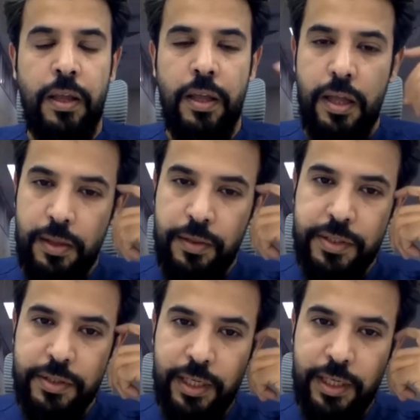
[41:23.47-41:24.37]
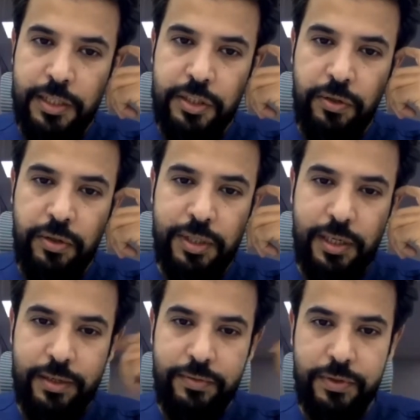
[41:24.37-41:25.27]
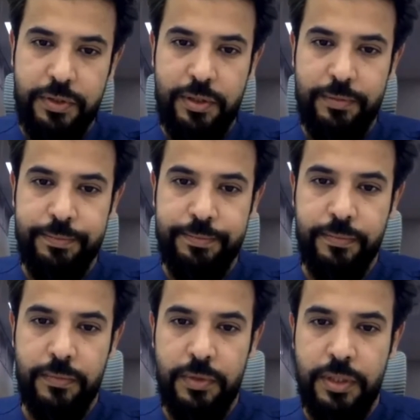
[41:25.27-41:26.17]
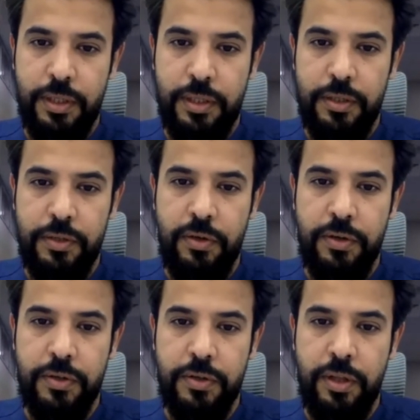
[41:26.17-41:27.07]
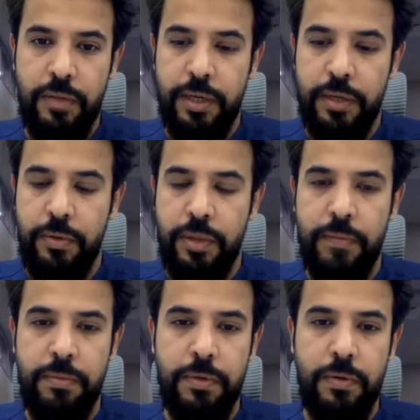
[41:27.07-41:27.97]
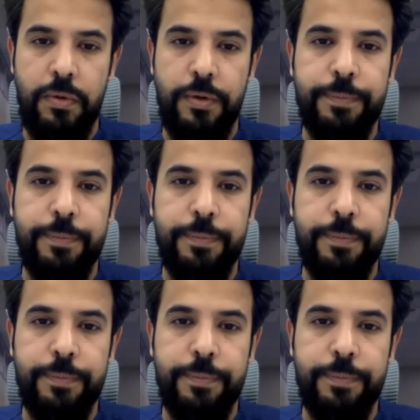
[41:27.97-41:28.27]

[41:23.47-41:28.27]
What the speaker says: And this is a gastrocutaneous fistula. See, it goes all the way to the abdominal wall.